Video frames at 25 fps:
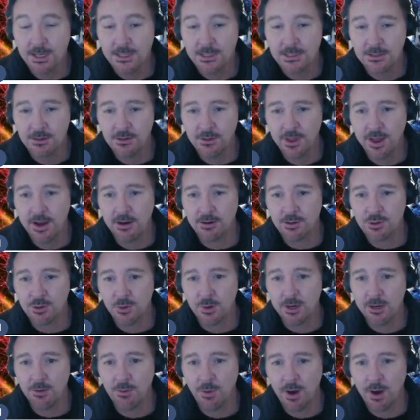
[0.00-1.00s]
still there at
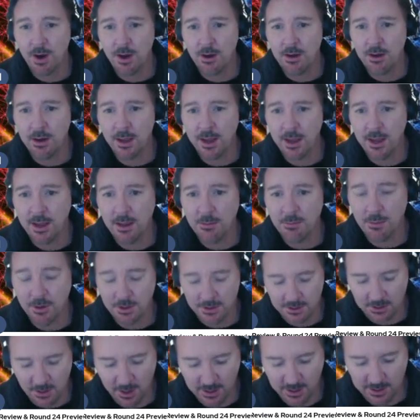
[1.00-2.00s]
21, and
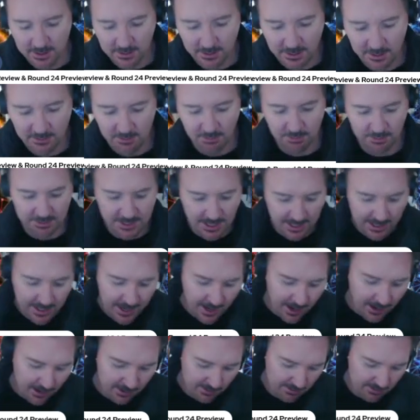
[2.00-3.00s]
most likely will take
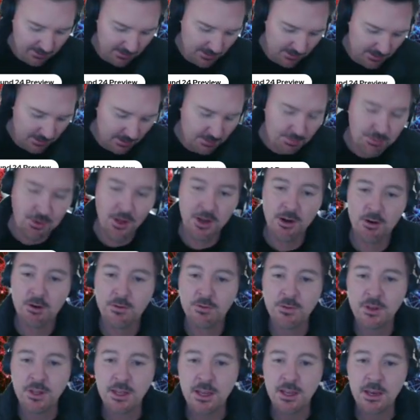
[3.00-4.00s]
out the player
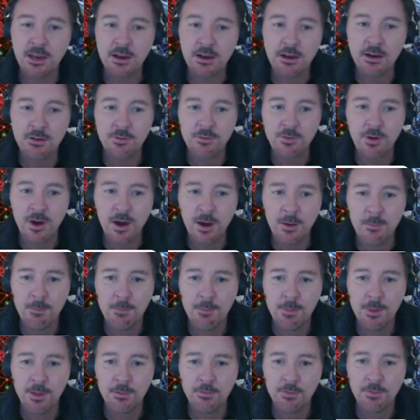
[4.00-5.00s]
of the year
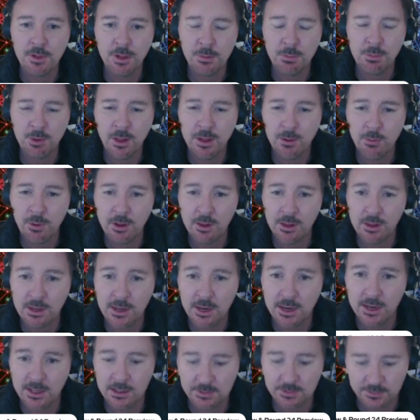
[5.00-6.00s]
if they play well in
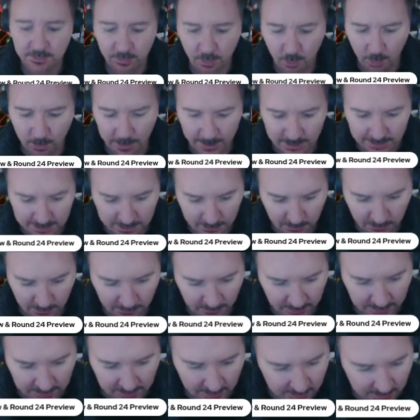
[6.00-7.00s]
the next 4 weeks. He will
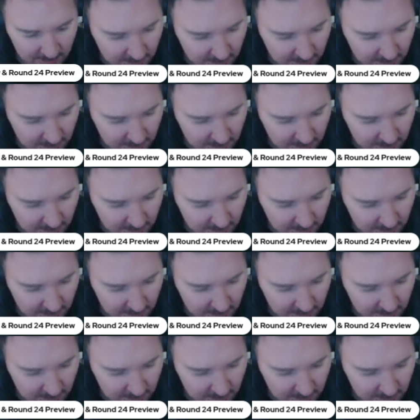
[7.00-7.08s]
figure